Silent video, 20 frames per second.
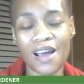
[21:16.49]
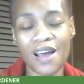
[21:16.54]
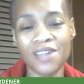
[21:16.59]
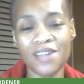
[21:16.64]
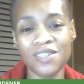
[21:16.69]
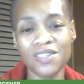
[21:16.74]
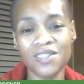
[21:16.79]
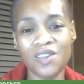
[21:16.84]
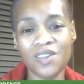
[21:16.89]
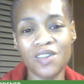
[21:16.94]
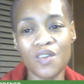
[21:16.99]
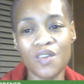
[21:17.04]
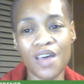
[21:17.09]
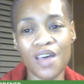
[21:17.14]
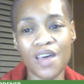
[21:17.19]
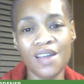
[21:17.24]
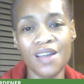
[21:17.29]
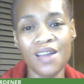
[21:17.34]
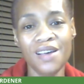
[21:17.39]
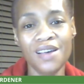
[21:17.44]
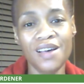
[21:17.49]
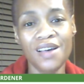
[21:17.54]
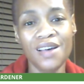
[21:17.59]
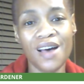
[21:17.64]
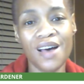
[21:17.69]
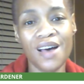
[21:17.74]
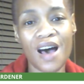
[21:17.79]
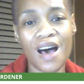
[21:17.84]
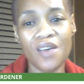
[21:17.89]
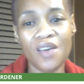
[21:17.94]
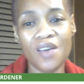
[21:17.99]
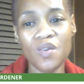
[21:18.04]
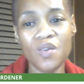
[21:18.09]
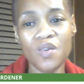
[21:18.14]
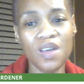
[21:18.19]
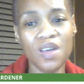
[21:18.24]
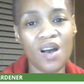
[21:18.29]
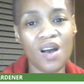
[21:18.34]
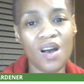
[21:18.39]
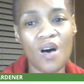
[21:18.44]
I just know that I don't
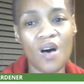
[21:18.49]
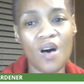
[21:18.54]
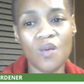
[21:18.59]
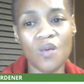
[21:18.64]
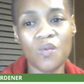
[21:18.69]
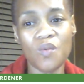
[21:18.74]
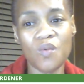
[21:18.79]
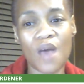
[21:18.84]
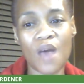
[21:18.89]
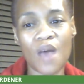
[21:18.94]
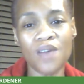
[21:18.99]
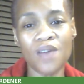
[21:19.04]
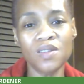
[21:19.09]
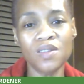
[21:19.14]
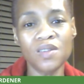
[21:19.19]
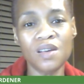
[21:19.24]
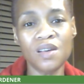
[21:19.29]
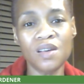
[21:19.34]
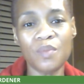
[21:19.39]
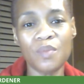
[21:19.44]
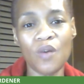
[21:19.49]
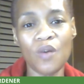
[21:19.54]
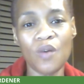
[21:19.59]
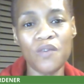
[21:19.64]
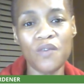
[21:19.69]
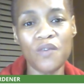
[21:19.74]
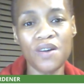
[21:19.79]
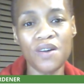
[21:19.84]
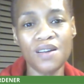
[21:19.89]
get all rattled up over